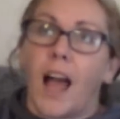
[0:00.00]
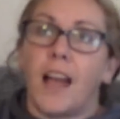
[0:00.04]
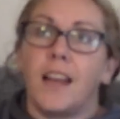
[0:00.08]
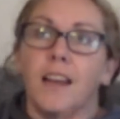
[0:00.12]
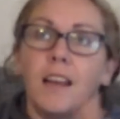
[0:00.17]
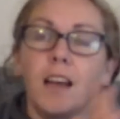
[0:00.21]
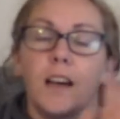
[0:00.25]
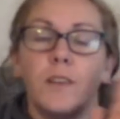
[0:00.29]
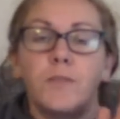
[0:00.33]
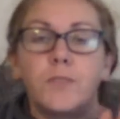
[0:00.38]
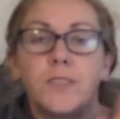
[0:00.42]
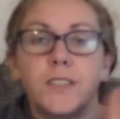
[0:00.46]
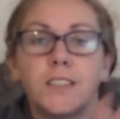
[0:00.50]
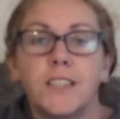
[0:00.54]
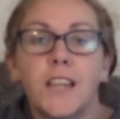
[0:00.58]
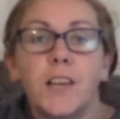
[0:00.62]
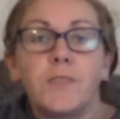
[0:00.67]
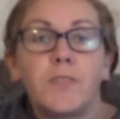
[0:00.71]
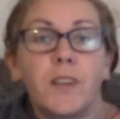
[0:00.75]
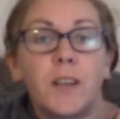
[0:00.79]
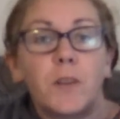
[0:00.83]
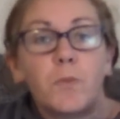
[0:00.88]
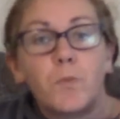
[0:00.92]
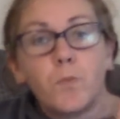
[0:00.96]
I love
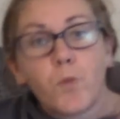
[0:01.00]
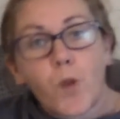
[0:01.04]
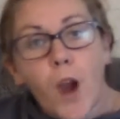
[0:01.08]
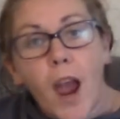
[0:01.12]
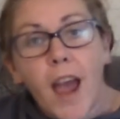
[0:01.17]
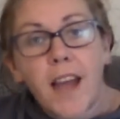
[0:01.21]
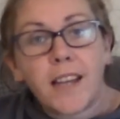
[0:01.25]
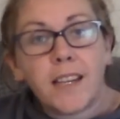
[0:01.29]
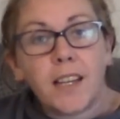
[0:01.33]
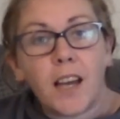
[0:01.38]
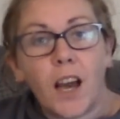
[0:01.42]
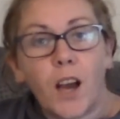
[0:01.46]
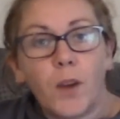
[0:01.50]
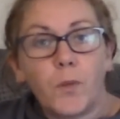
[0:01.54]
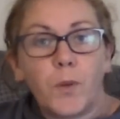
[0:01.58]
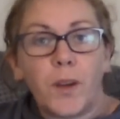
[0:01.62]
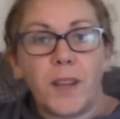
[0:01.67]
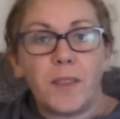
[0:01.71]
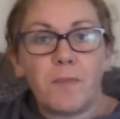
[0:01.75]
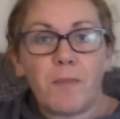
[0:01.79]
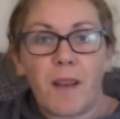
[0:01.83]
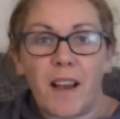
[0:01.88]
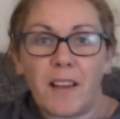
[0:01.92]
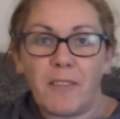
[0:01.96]
serving bread
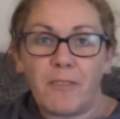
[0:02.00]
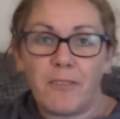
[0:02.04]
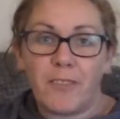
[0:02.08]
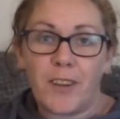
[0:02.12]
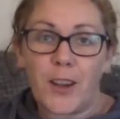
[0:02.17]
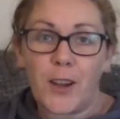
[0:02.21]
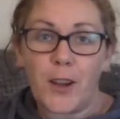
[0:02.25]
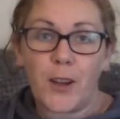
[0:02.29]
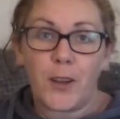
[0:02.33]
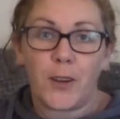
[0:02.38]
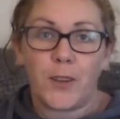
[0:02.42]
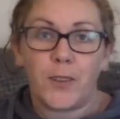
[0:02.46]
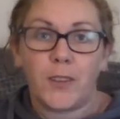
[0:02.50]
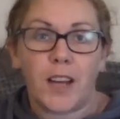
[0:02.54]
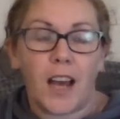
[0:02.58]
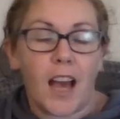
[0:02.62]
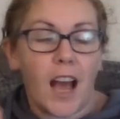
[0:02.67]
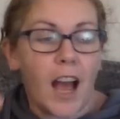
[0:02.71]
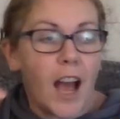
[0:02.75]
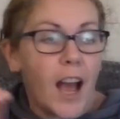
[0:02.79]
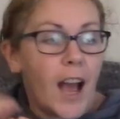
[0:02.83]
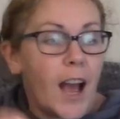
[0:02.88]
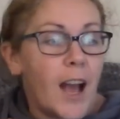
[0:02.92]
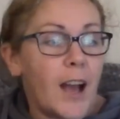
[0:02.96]
with my food
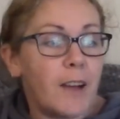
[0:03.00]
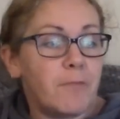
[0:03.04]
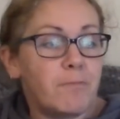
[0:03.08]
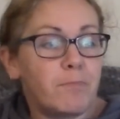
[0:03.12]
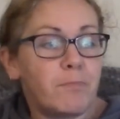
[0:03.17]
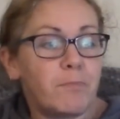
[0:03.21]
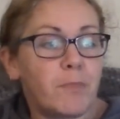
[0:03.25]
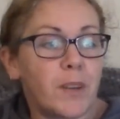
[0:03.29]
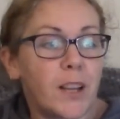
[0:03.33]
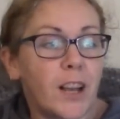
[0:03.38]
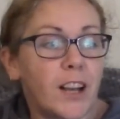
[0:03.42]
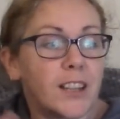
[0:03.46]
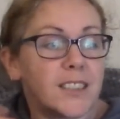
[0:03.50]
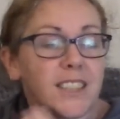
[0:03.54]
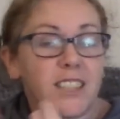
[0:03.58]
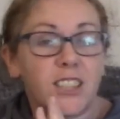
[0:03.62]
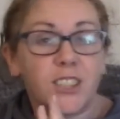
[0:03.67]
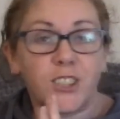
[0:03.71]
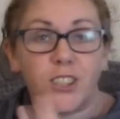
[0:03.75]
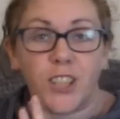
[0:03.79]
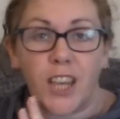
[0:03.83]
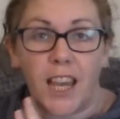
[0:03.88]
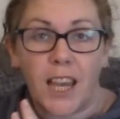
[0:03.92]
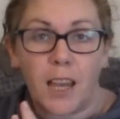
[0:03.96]
because it's
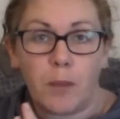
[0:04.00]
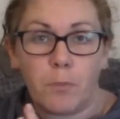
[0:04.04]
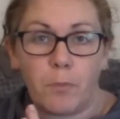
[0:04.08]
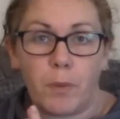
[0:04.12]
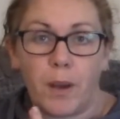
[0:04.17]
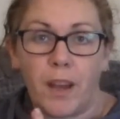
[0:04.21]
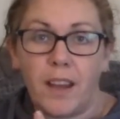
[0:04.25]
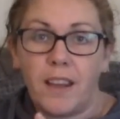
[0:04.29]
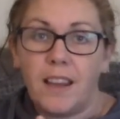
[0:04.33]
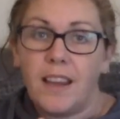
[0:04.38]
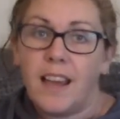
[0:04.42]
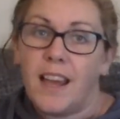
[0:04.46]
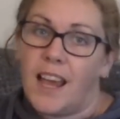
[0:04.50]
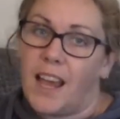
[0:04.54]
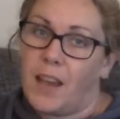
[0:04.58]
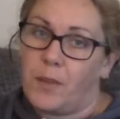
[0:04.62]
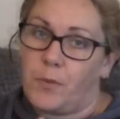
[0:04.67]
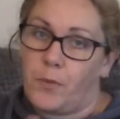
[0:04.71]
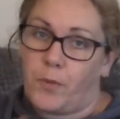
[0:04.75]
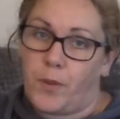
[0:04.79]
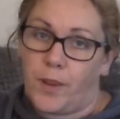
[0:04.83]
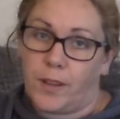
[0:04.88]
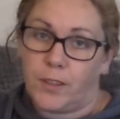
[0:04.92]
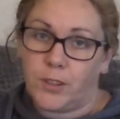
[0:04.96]
cheap, it
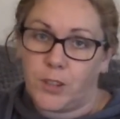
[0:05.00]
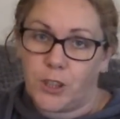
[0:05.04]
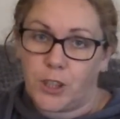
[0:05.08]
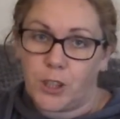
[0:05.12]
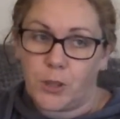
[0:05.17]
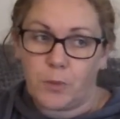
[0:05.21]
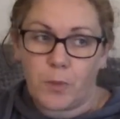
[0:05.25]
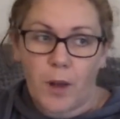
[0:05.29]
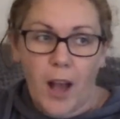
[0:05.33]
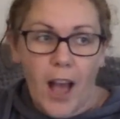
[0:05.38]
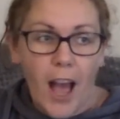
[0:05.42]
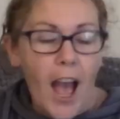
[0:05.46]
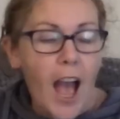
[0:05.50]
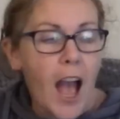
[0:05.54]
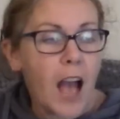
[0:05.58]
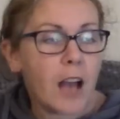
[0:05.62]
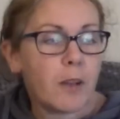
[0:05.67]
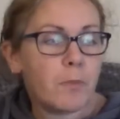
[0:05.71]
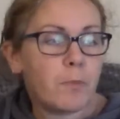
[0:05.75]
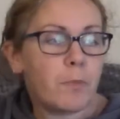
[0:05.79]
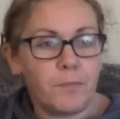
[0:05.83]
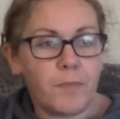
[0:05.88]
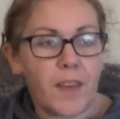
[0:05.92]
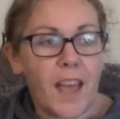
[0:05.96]
fills you up.
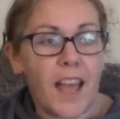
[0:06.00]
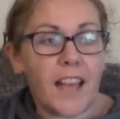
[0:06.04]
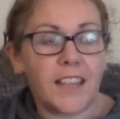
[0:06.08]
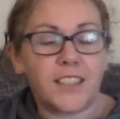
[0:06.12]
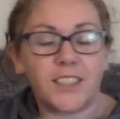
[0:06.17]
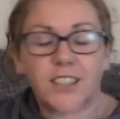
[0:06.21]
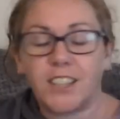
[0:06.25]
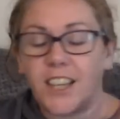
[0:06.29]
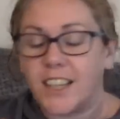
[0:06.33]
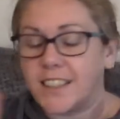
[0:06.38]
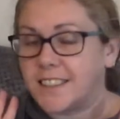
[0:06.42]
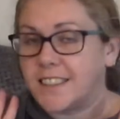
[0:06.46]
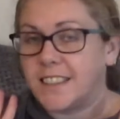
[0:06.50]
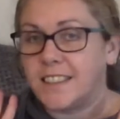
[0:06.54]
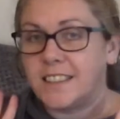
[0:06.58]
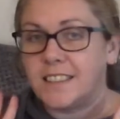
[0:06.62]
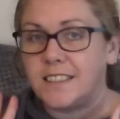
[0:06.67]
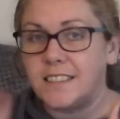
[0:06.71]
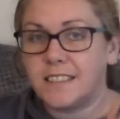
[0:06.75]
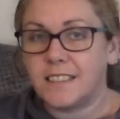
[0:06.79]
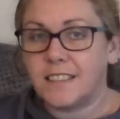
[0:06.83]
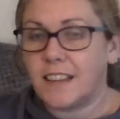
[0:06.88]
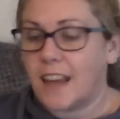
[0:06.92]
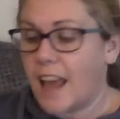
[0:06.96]
It's just
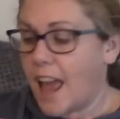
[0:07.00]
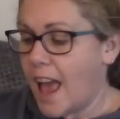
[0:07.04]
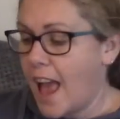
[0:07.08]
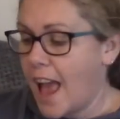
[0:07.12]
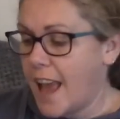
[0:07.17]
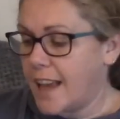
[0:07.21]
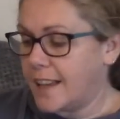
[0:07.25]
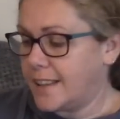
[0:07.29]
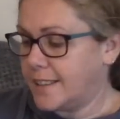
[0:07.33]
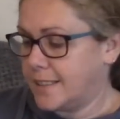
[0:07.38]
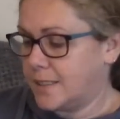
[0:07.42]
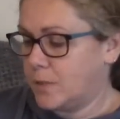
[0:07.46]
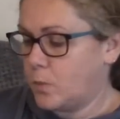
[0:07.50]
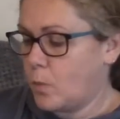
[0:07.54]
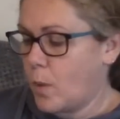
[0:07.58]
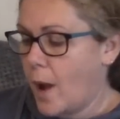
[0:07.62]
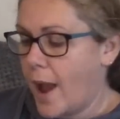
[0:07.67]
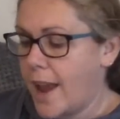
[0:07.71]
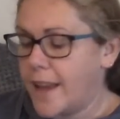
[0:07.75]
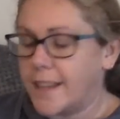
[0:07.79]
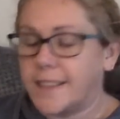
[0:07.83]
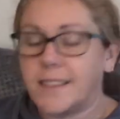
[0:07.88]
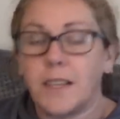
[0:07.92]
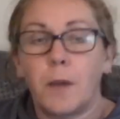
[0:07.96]
an ace
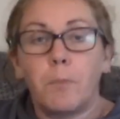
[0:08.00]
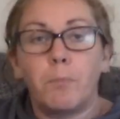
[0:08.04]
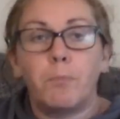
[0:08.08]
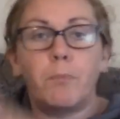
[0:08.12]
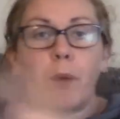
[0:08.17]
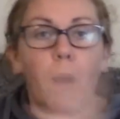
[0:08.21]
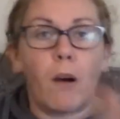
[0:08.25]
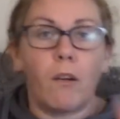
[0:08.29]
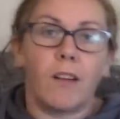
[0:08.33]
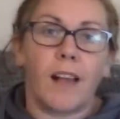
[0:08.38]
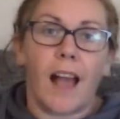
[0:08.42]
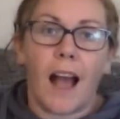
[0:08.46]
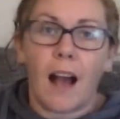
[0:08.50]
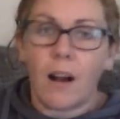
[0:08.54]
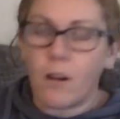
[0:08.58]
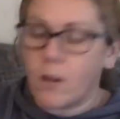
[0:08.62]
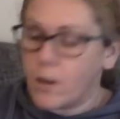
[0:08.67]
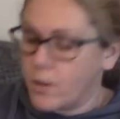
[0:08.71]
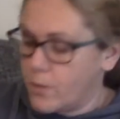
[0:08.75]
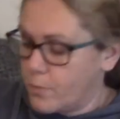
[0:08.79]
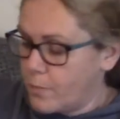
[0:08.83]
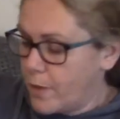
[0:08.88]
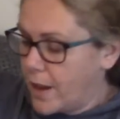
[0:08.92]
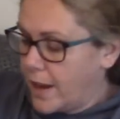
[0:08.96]
way to bulk
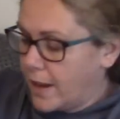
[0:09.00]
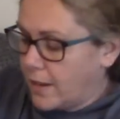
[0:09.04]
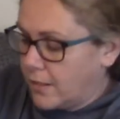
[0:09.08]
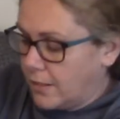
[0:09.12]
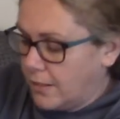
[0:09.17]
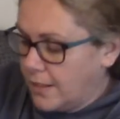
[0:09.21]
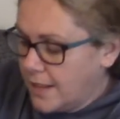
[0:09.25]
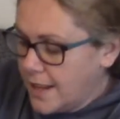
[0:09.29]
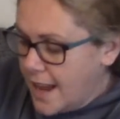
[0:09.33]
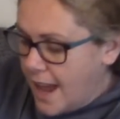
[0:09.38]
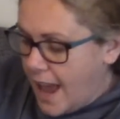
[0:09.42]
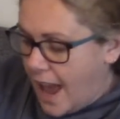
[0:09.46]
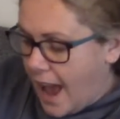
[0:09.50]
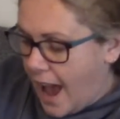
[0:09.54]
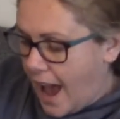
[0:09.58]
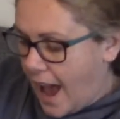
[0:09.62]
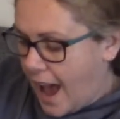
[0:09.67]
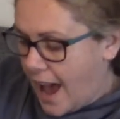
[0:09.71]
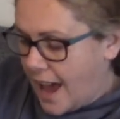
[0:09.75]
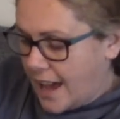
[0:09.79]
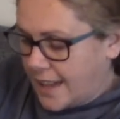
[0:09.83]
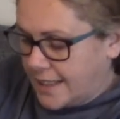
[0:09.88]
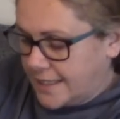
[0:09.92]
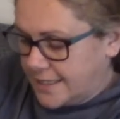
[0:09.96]
out a meal,
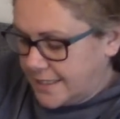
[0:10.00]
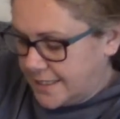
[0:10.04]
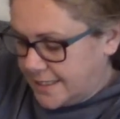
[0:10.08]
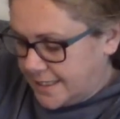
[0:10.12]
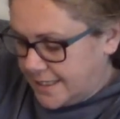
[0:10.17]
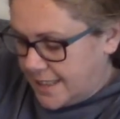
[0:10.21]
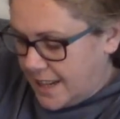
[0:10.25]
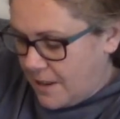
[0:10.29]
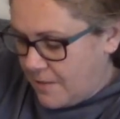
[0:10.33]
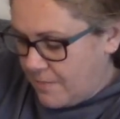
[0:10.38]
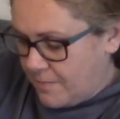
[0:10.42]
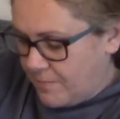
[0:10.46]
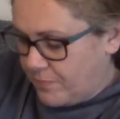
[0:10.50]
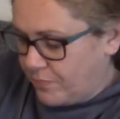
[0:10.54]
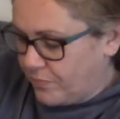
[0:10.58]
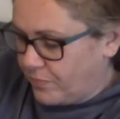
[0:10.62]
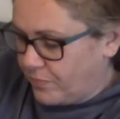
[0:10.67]
and